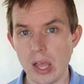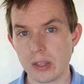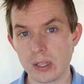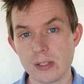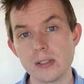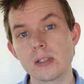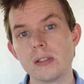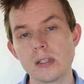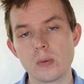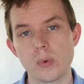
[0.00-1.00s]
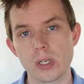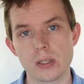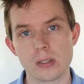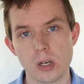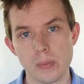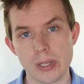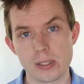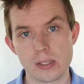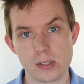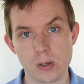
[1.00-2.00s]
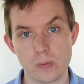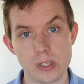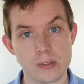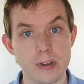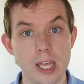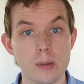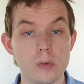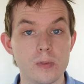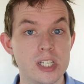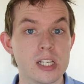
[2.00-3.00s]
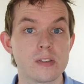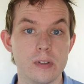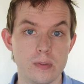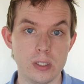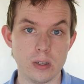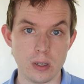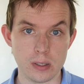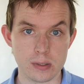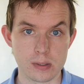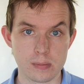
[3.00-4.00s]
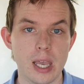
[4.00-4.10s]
Now this is considered one of the top editing softwares available for just $50.